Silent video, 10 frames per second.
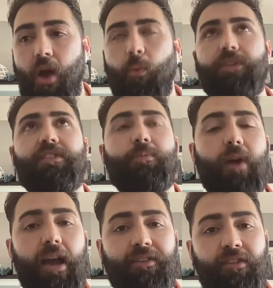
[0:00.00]
What's
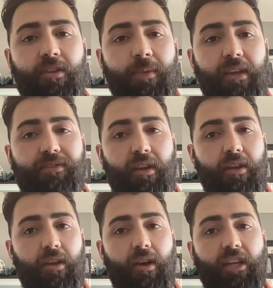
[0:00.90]
surprising to me is that,
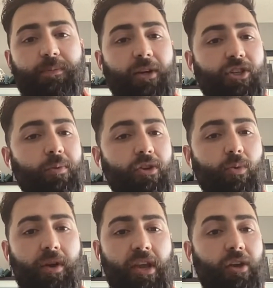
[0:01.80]
especially when you're
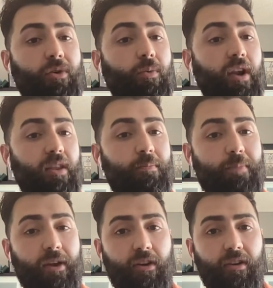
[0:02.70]
working under one of the
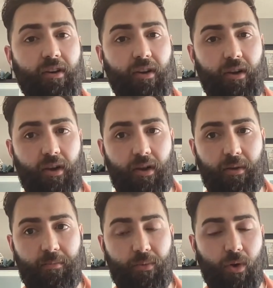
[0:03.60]
bigger
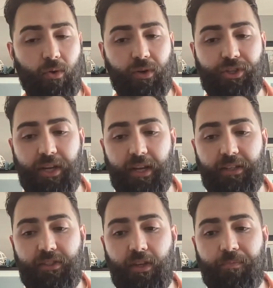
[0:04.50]
brokerages,